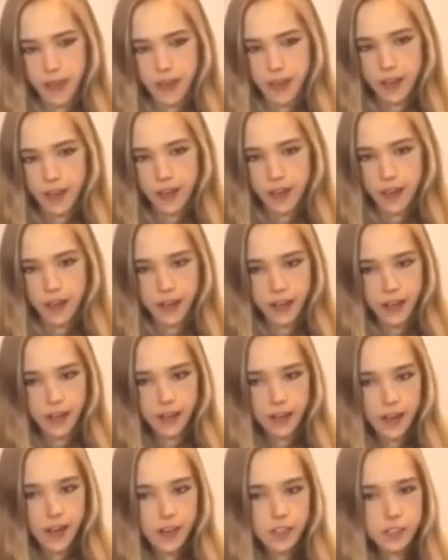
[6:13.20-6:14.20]
And I
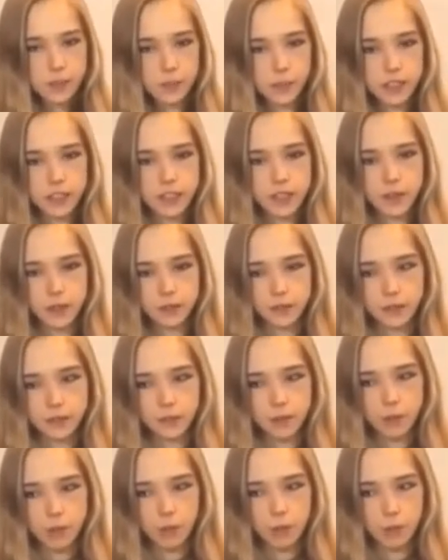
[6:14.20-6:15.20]
asked myself,
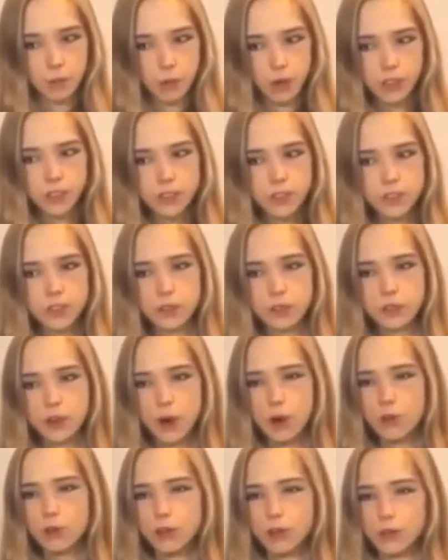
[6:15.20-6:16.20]
what is the
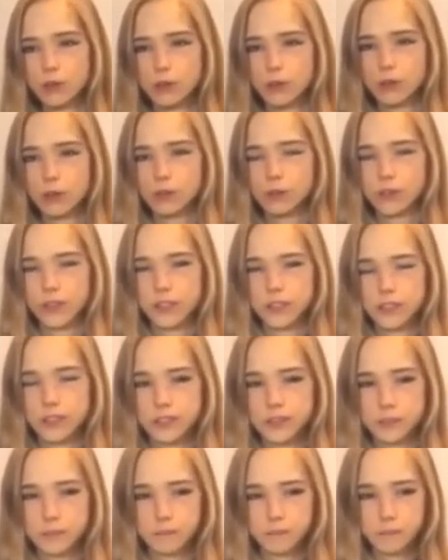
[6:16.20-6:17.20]
goal of all of
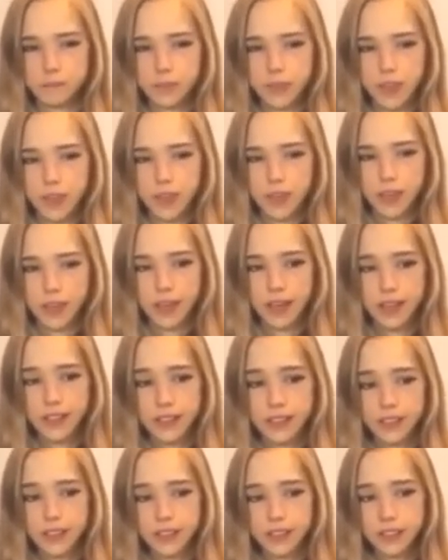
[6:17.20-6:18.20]
this?
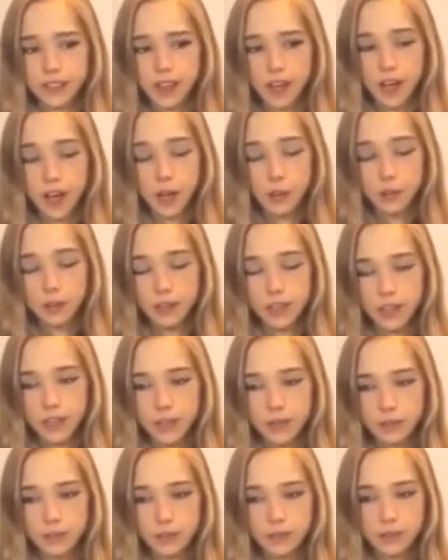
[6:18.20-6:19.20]
And I
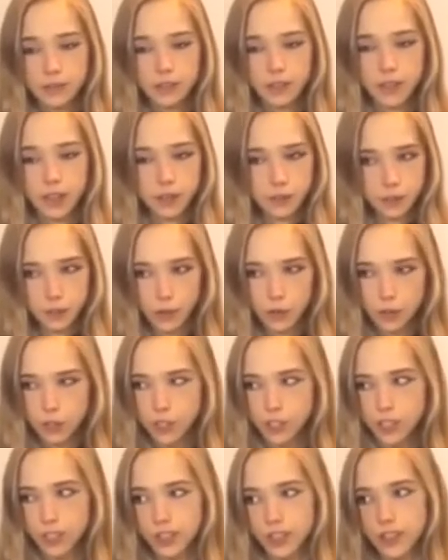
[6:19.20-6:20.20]
believe,
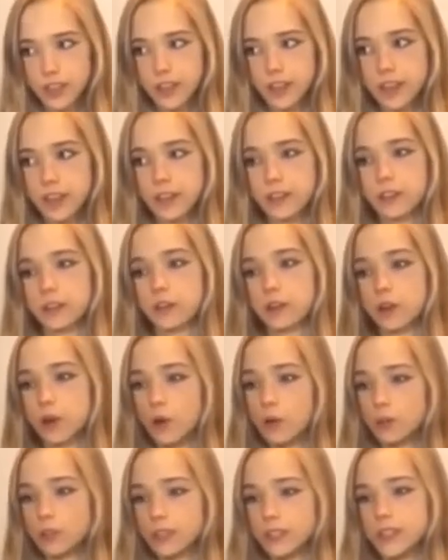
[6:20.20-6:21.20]
unfortunately, that the
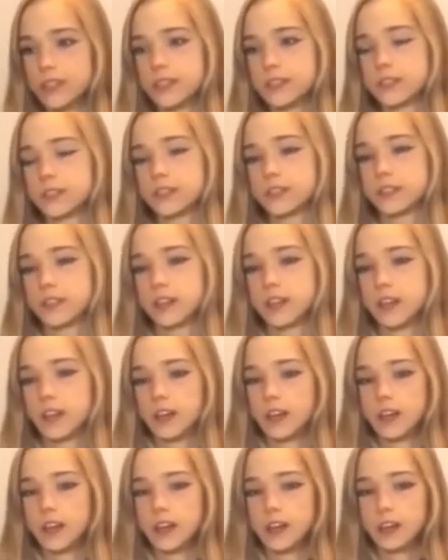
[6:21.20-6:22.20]
goal is
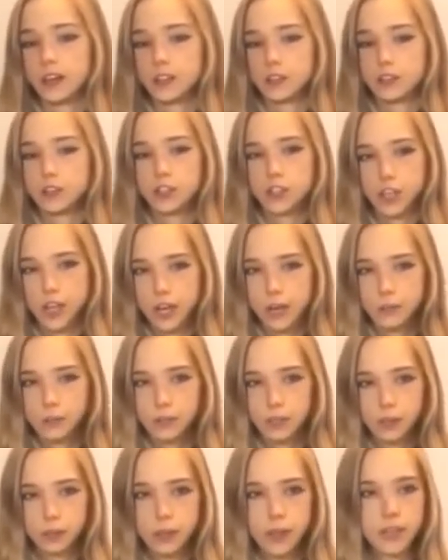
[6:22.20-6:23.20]
to shame
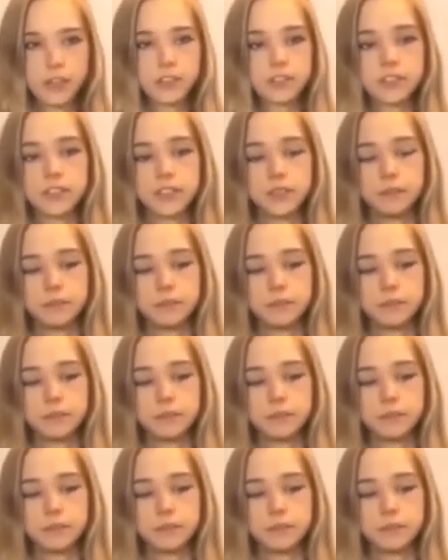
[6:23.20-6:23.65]
humanity.